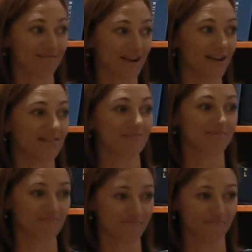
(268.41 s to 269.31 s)
Right?
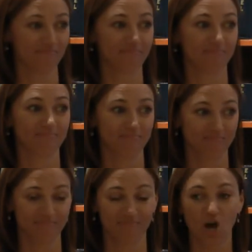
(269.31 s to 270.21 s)

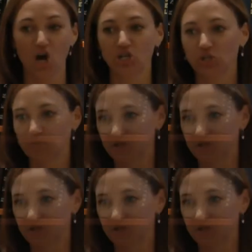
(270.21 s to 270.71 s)
100%